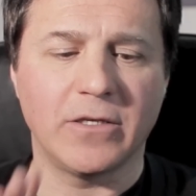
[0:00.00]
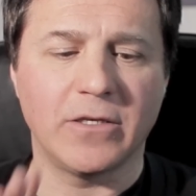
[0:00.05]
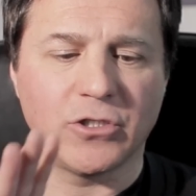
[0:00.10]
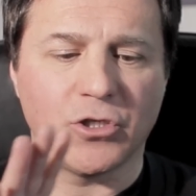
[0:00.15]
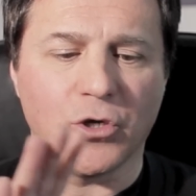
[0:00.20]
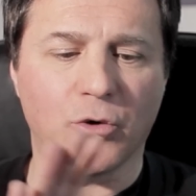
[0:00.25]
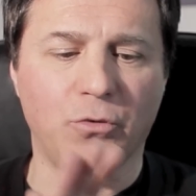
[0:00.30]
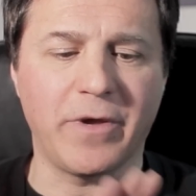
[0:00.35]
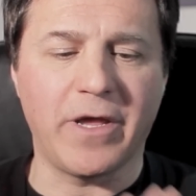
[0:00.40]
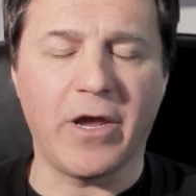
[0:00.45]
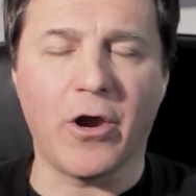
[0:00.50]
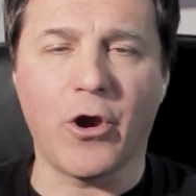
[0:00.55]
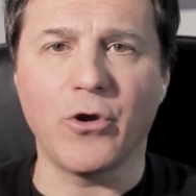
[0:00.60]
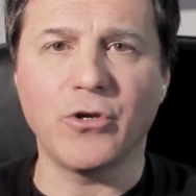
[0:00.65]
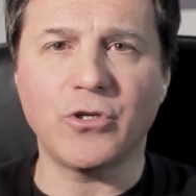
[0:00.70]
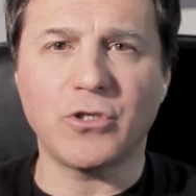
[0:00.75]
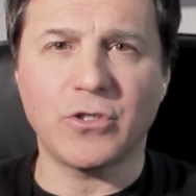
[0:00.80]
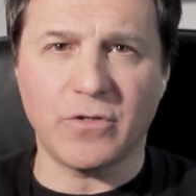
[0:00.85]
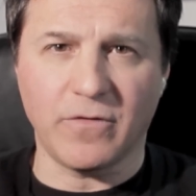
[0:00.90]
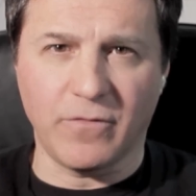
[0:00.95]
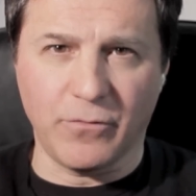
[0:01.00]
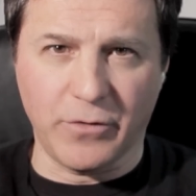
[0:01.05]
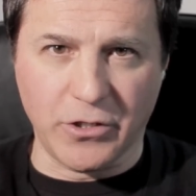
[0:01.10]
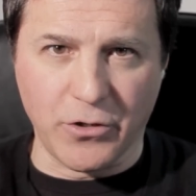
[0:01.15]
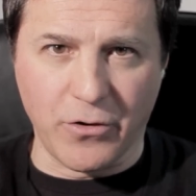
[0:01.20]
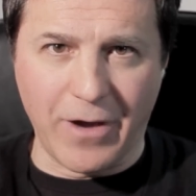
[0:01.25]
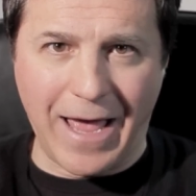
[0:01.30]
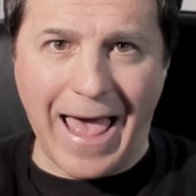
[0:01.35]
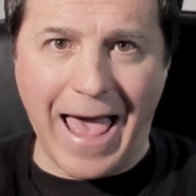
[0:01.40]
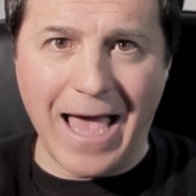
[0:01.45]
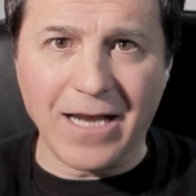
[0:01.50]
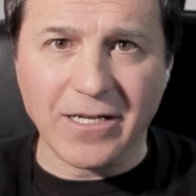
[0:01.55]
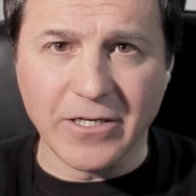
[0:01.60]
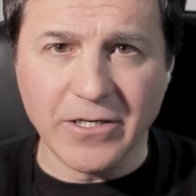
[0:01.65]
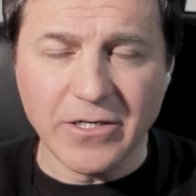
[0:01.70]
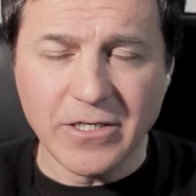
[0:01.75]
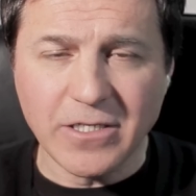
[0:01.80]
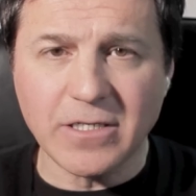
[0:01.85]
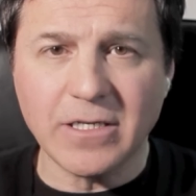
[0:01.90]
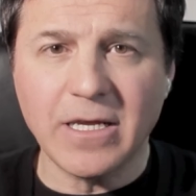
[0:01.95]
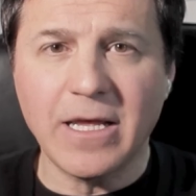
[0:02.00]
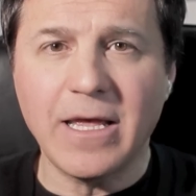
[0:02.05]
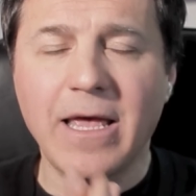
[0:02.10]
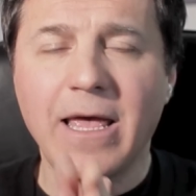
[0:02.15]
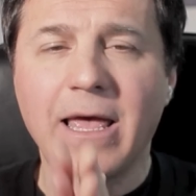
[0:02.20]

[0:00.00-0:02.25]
so rehearse with your actors